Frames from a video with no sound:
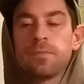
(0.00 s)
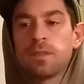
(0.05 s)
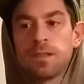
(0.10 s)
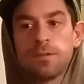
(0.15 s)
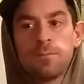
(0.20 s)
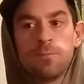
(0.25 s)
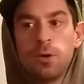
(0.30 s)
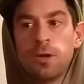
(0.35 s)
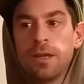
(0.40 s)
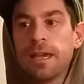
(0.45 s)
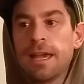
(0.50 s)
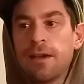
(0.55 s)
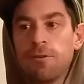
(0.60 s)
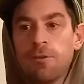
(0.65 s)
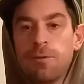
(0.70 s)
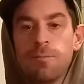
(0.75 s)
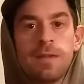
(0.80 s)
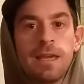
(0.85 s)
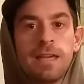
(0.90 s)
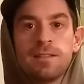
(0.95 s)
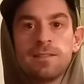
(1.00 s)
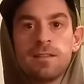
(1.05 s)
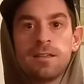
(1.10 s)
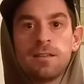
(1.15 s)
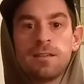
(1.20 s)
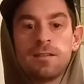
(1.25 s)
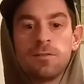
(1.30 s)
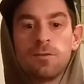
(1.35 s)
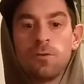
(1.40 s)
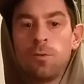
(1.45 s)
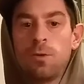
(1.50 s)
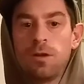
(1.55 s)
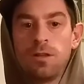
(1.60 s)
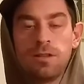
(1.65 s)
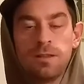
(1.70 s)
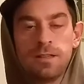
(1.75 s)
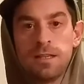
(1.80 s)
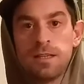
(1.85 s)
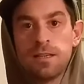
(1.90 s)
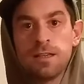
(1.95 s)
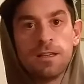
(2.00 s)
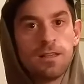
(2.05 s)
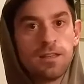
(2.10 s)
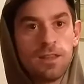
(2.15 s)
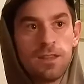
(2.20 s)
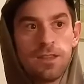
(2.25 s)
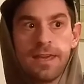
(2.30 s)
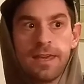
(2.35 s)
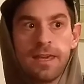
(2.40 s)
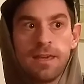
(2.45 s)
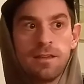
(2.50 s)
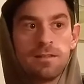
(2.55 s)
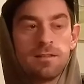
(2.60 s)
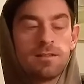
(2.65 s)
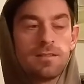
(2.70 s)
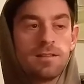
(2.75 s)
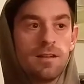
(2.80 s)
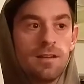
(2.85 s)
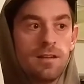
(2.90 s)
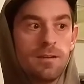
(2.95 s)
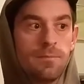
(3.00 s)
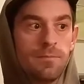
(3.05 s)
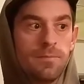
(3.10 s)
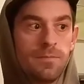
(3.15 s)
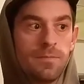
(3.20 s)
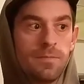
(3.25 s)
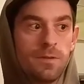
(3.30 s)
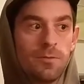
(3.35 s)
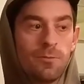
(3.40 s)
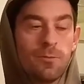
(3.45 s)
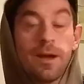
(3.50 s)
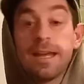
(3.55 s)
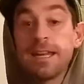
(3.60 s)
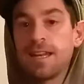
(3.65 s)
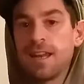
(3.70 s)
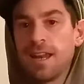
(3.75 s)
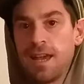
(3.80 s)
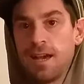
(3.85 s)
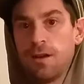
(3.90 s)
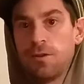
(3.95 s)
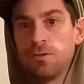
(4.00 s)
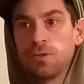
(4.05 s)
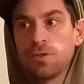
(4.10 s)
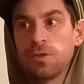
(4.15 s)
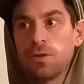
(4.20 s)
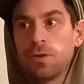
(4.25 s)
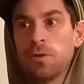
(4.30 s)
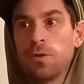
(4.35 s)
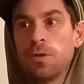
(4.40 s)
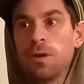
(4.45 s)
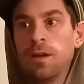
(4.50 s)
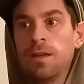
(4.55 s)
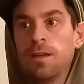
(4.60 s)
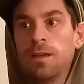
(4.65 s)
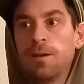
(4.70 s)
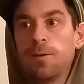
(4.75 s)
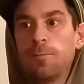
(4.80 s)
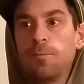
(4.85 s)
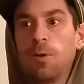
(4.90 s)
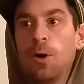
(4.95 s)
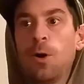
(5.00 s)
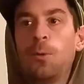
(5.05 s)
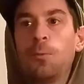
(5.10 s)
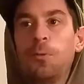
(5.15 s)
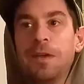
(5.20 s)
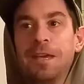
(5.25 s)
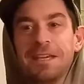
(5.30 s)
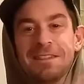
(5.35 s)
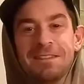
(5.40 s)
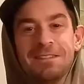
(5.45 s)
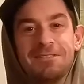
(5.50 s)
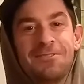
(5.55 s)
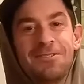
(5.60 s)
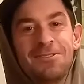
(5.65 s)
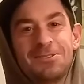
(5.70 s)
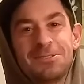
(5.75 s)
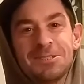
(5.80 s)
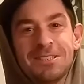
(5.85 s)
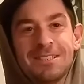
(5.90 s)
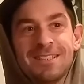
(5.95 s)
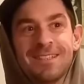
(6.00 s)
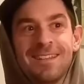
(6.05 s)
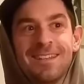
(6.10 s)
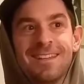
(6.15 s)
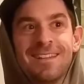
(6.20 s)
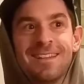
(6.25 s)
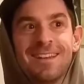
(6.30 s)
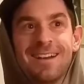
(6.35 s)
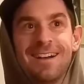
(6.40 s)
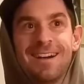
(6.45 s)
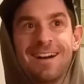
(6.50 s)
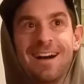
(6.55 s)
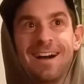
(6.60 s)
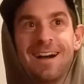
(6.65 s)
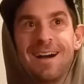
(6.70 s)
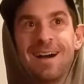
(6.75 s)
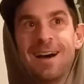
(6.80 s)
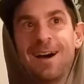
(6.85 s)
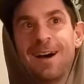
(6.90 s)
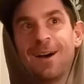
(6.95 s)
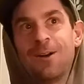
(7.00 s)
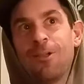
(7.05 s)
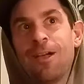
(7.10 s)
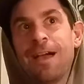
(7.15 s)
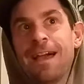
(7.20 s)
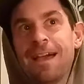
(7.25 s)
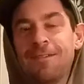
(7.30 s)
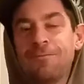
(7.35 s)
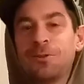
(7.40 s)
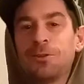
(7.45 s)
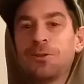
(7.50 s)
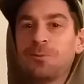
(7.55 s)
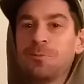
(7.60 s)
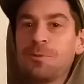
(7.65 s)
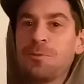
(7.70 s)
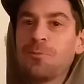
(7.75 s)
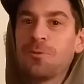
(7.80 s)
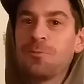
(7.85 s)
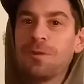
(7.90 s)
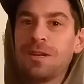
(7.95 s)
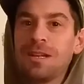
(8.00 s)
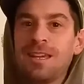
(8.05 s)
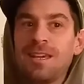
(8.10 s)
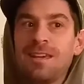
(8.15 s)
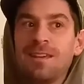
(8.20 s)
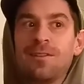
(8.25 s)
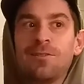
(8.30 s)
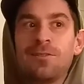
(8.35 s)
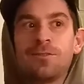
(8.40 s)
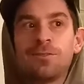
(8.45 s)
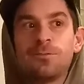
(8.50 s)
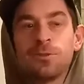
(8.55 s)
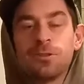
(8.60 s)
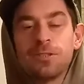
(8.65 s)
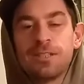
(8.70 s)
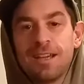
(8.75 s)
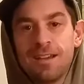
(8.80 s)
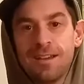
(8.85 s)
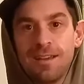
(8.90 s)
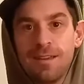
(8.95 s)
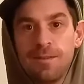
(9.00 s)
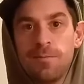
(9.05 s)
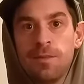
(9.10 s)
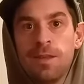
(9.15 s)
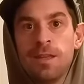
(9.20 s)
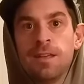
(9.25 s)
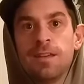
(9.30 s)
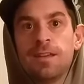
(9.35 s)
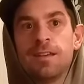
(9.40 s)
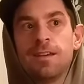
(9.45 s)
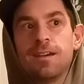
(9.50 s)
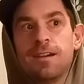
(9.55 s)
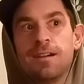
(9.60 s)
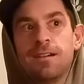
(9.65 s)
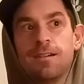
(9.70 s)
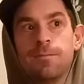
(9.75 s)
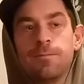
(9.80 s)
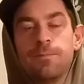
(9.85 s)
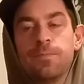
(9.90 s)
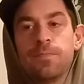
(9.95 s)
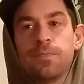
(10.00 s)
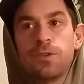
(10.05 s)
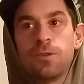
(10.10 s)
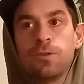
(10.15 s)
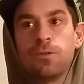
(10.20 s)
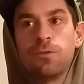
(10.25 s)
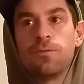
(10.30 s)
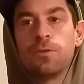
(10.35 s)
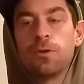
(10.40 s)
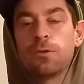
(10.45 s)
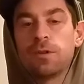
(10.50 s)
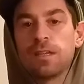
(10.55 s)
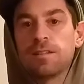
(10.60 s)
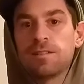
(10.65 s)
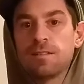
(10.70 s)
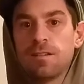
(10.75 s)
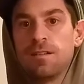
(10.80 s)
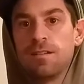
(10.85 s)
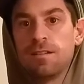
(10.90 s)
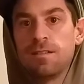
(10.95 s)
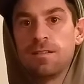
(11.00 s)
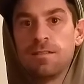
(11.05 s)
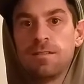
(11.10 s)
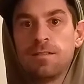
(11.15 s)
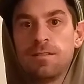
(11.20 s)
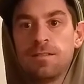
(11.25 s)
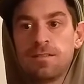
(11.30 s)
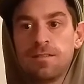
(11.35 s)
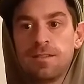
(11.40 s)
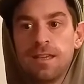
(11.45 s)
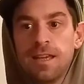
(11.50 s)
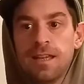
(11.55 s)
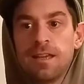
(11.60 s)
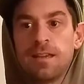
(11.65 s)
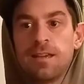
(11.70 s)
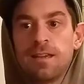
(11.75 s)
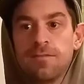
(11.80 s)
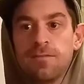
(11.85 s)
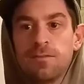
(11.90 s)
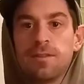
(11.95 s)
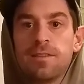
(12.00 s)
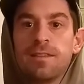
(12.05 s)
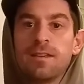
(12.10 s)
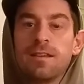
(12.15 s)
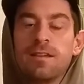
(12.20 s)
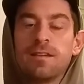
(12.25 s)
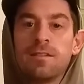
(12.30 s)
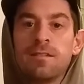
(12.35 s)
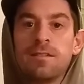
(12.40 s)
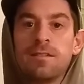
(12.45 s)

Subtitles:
putting out amazing quality things right now, so I'm hoping in the future I'll have a little bit more money and a little more time to focus on getting everything